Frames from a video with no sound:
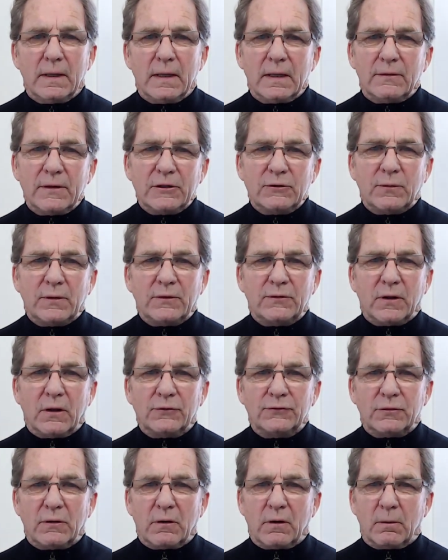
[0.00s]
these
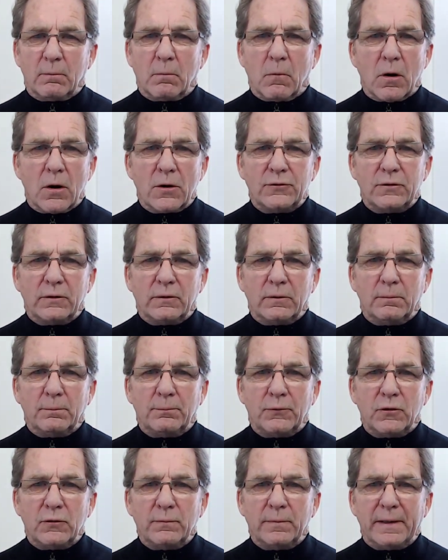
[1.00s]
results are a marginal
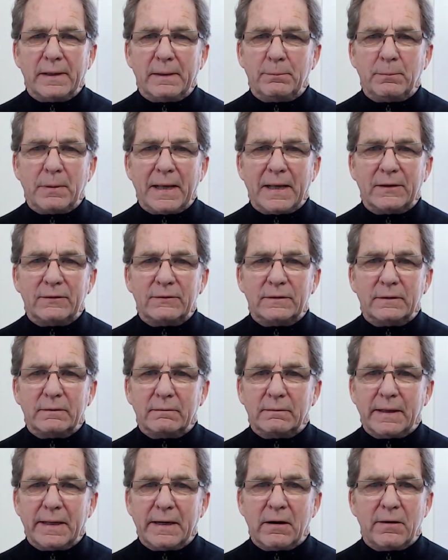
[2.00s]
improvement at best
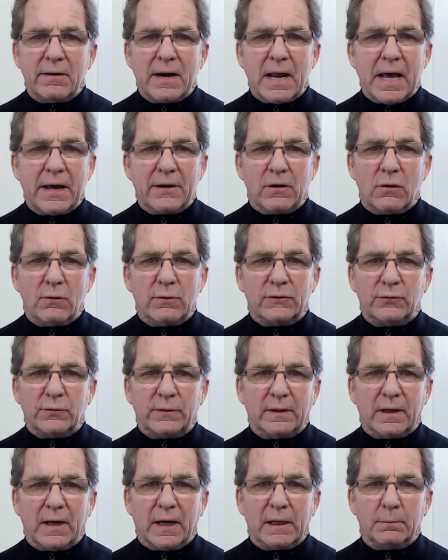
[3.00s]
and are not always
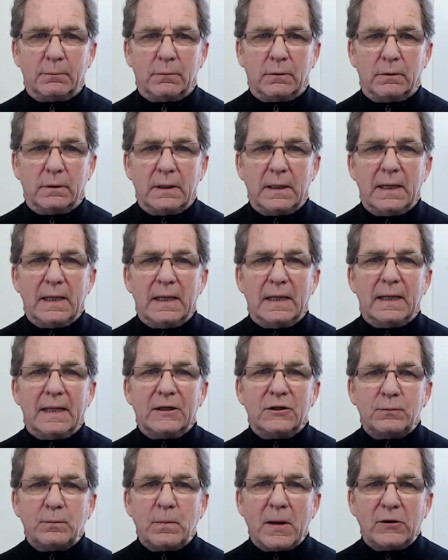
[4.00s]
reliable,
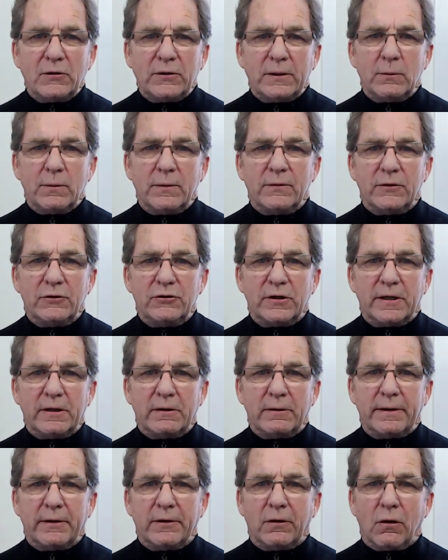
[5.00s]
especially when the
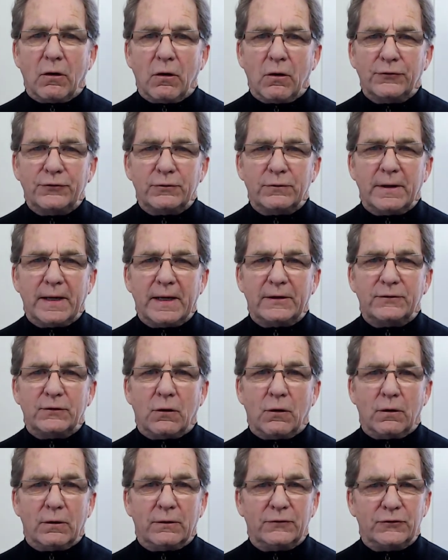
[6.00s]
generator also has
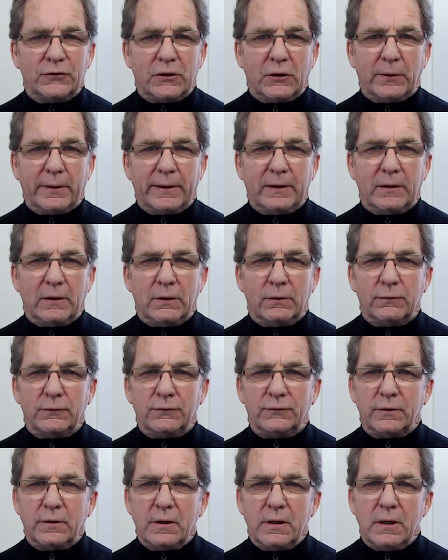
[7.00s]
auxiliary loads